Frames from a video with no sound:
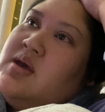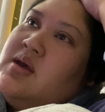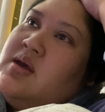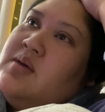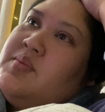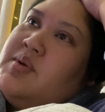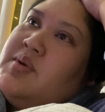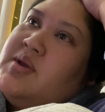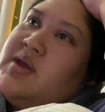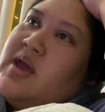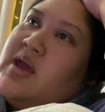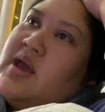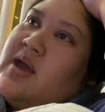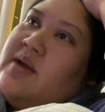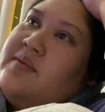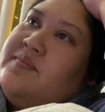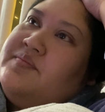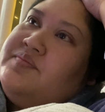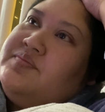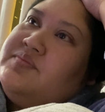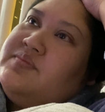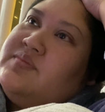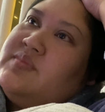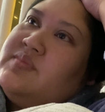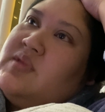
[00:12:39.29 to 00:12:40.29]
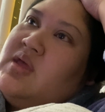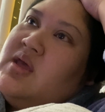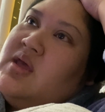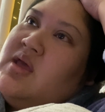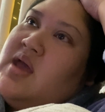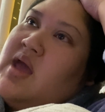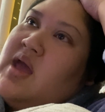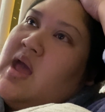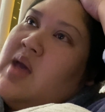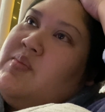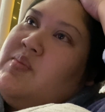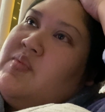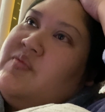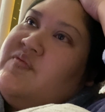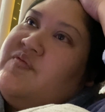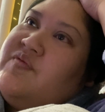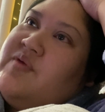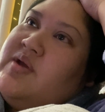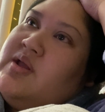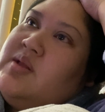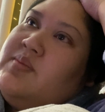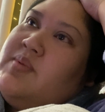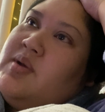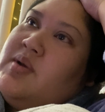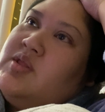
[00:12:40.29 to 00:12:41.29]
But yeah, I'm
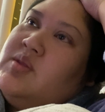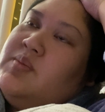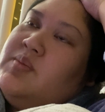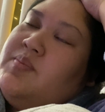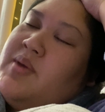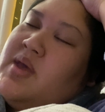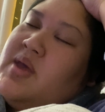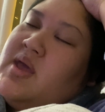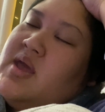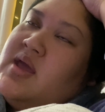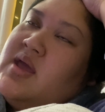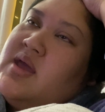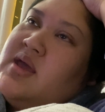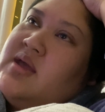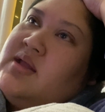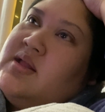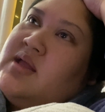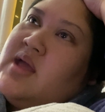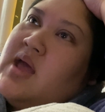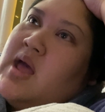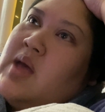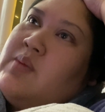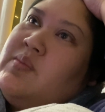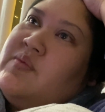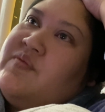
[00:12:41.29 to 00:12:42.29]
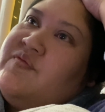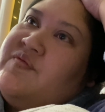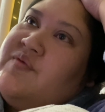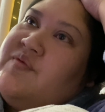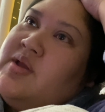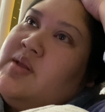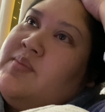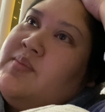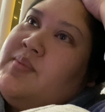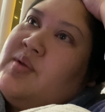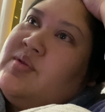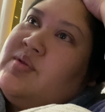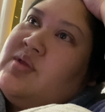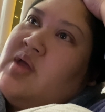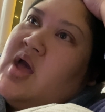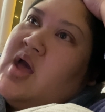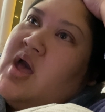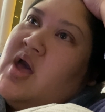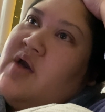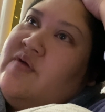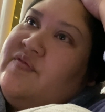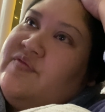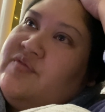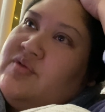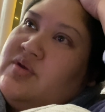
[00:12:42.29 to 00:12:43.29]
afraid about the pain. I'm afraid about the
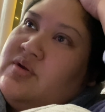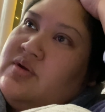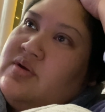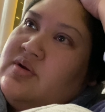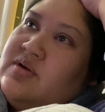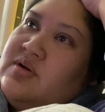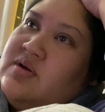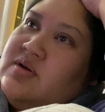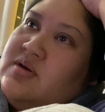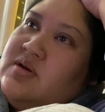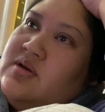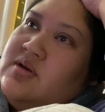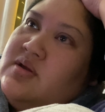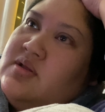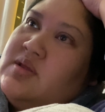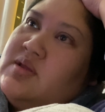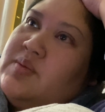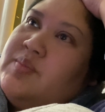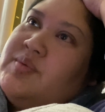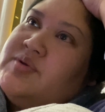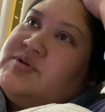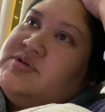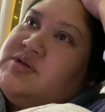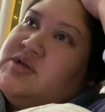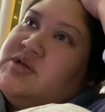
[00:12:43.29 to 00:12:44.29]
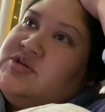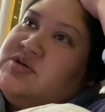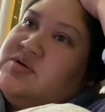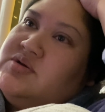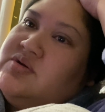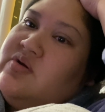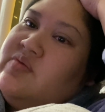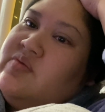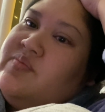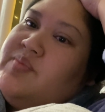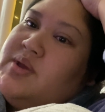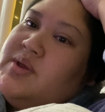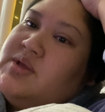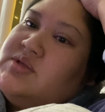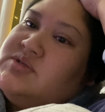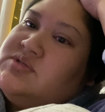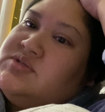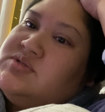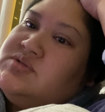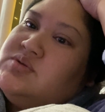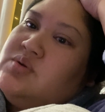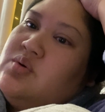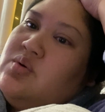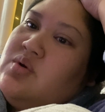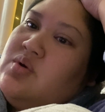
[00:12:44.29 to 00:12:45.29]
after the procedure of being
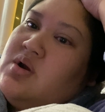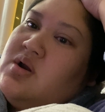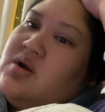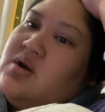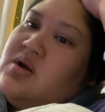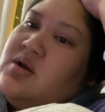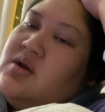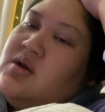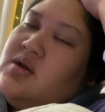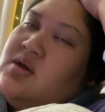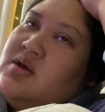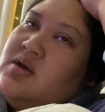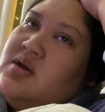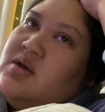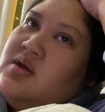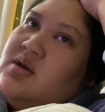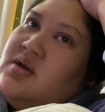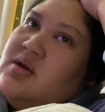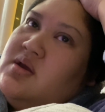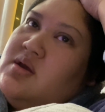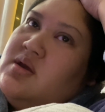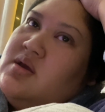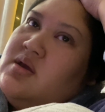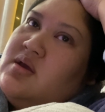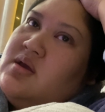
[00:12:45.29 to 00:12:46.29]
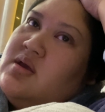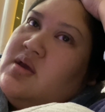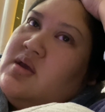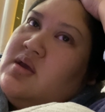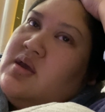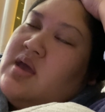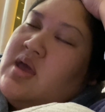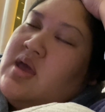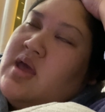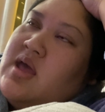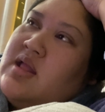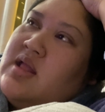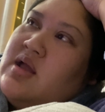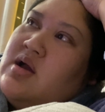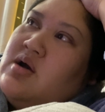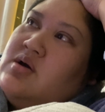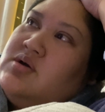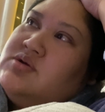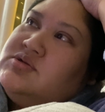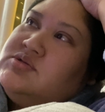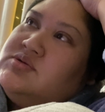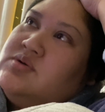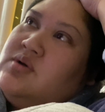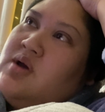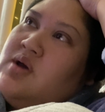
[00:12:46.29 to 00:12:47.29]
sore. And
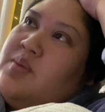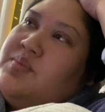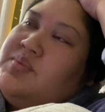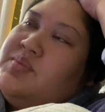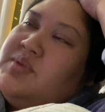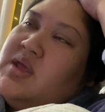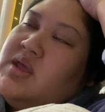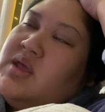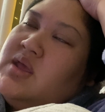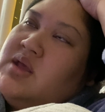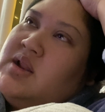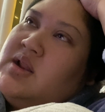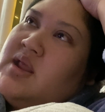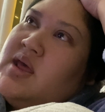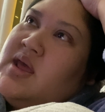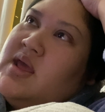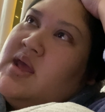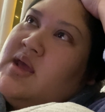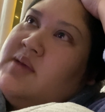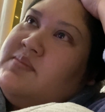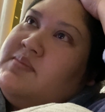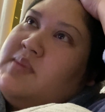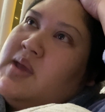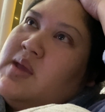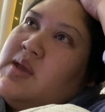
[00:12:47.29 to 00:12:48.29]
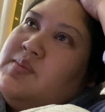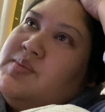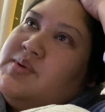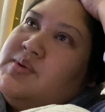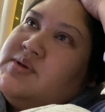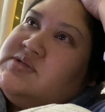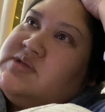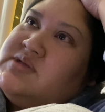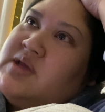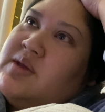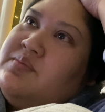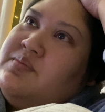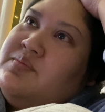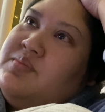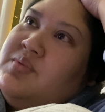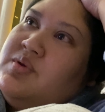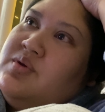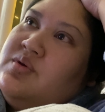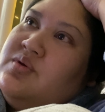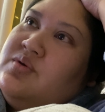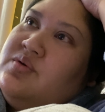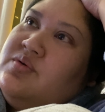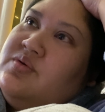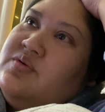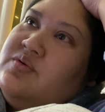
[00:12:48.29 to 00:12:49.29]
also, I'm thinking like maybe because I
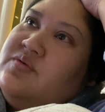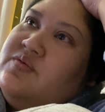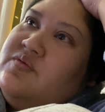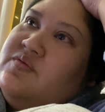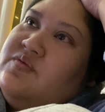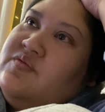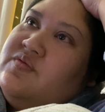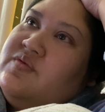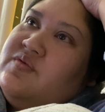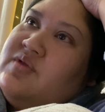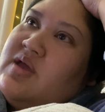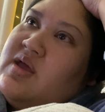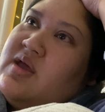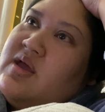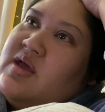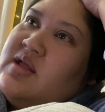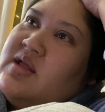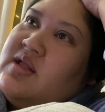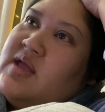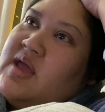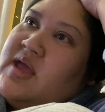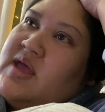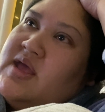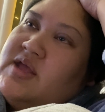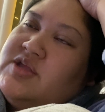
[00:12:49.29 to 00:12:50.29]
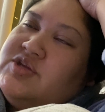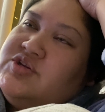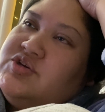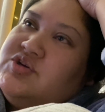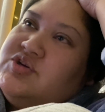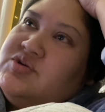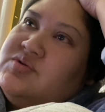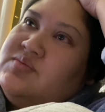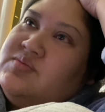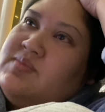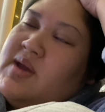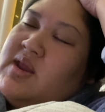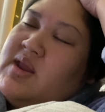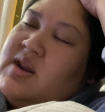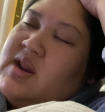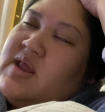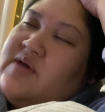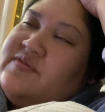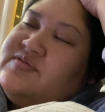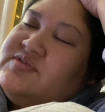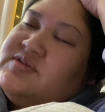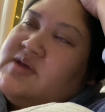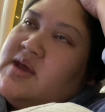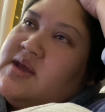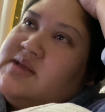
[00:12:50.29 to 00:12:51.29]
moved and I injured my
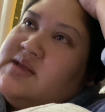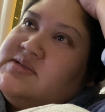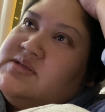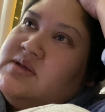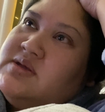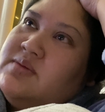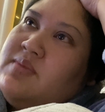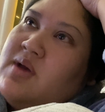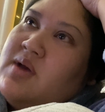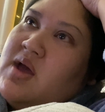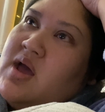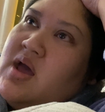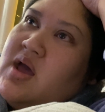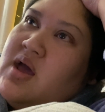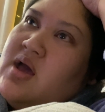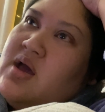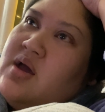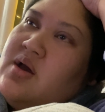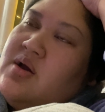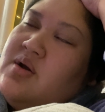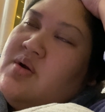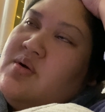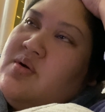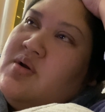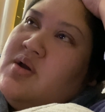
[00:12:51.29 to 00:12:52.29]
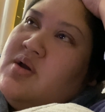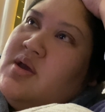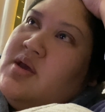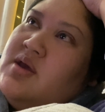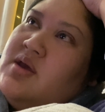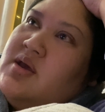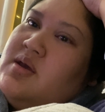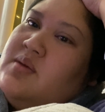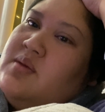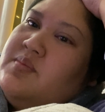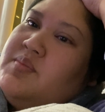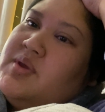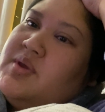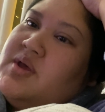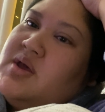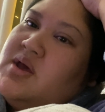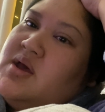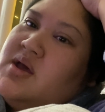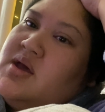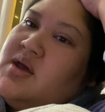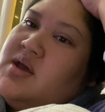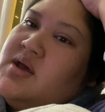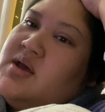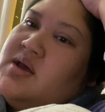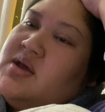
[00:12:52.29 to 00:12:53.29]
left side somehow
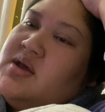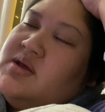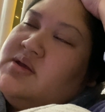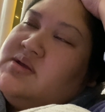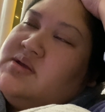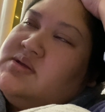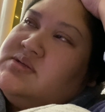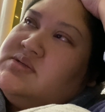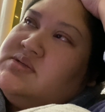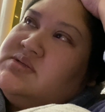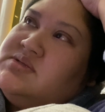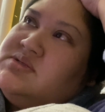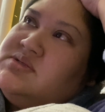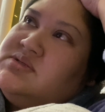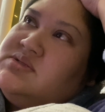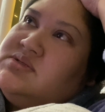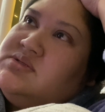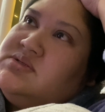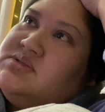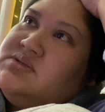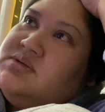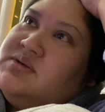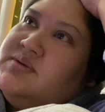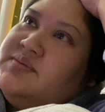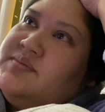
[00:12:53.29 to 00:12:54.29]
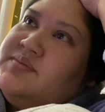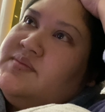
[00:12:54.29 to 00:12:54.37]
because